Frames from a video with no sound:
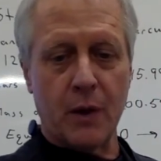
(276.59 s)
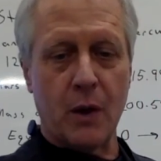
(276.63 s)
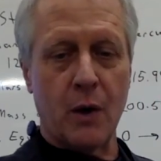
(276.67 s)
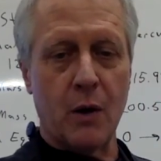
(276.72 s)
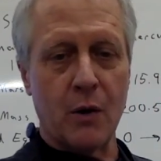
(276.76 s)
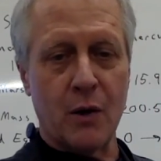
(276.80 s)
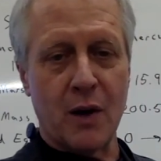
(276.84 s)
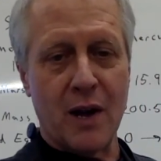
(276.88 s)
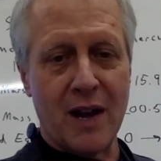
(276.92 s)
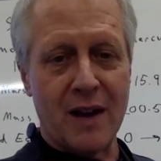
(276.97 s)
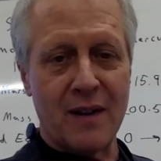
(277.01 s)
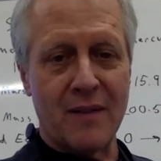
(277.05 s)

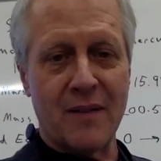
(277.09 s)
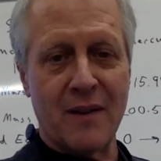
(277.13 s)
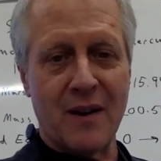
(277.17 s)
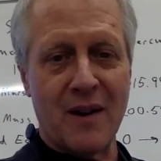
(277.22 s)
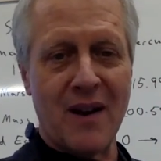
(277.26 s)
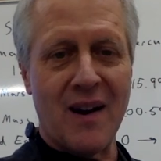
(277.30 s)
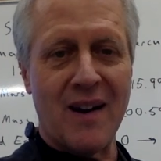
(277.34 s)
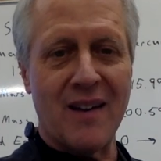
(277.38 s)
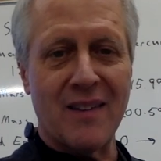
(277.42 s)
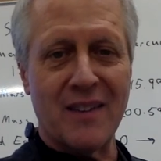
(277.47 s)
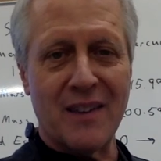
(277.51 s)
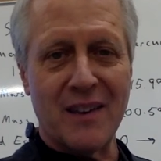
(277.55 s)
Okay.
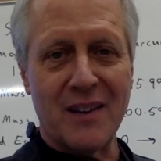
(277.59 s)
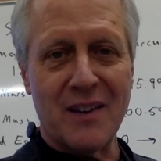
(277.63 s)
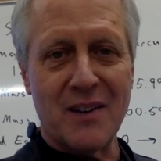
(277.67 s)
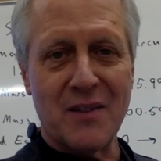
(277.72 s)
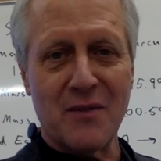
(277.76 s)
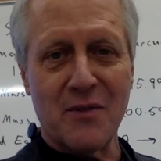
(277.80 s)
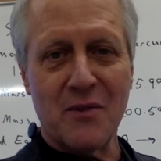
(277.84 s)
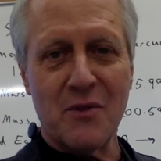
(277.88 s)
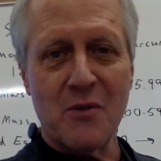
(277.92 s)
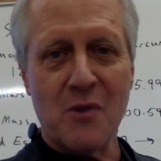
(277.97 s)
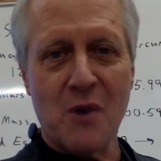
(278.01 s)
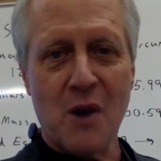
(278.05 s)
All right. Thank you
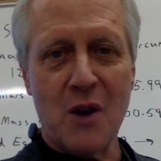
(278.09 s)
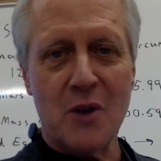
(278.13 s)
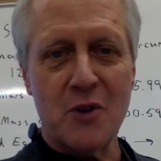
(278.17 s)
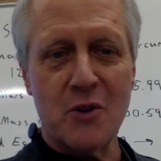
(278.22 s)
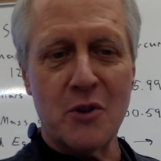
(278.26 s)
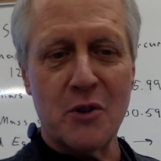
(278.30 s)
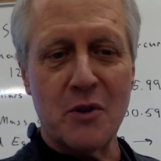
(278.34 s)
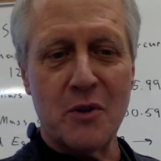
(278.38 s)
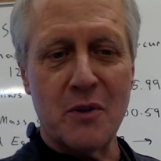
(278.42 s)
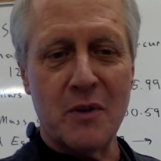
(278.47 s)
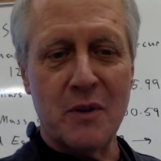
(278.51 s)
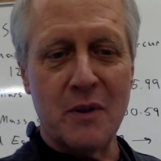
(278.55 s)
for
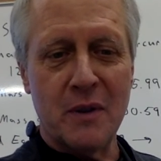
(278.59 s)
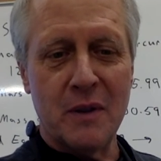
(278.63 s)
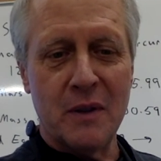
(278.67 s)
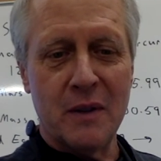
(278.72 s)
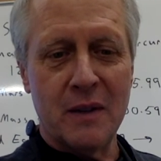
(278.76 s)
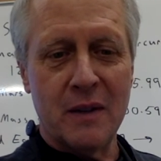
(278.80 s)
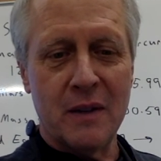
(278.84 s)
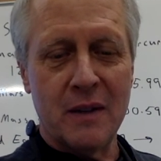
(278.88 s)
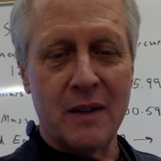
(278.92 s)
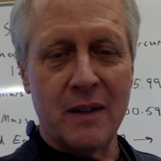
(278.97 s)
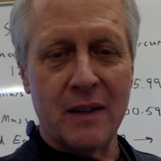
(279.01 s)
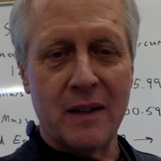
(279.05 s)
watching,
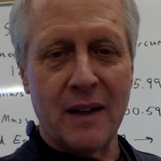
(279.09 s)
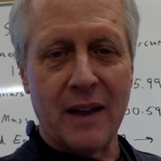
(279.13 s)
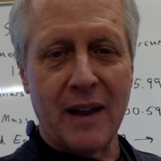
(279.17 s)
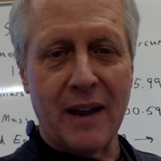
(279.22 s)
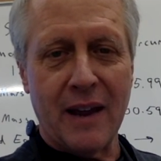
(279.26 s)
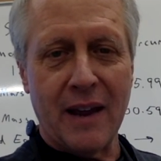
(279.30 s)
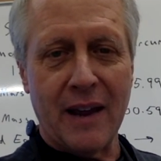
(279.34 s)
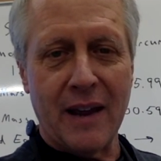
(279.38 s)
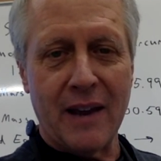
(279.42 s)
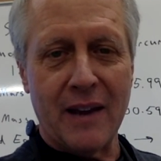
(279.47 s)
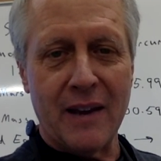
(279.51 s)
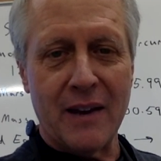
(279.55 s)

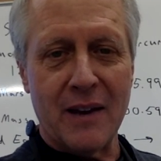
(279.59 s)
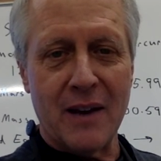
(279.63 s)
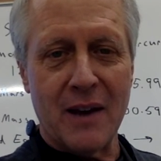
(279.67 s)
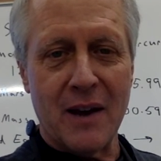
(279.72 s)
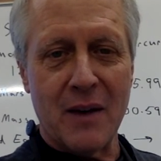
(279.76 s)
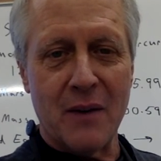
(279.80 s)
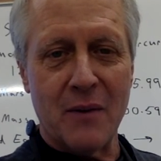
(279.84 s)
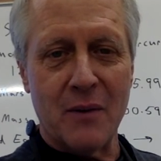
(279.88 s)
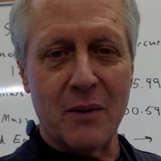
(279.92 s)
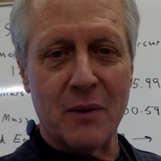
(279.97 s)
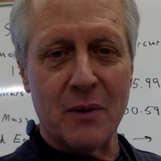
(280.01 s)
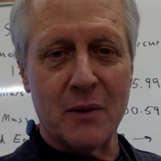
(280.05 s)
and
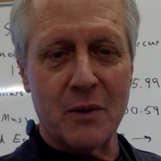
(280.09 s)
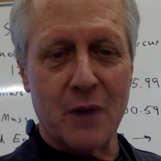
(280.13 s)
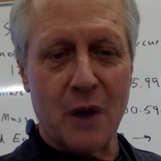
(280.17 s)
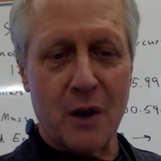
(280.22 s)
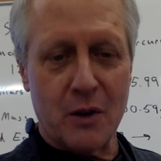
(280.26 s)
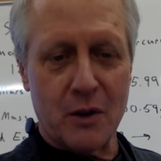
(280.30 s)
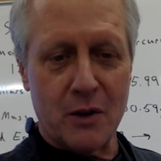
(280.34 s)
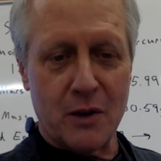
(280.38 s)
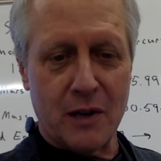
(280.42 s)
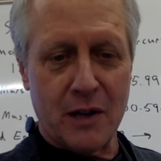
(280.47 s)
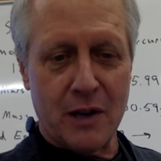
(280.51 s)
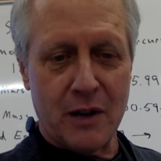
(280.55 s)
we'll talk
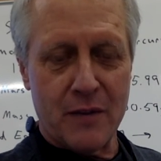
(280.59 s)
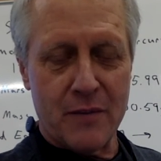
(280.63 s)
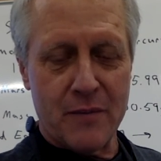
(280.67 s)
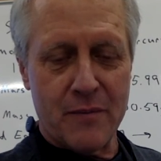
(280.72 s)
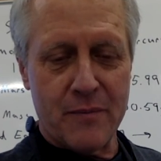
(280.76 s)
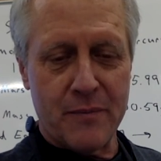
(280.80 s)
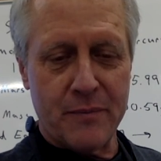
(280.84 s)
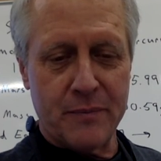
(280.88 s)
to you later.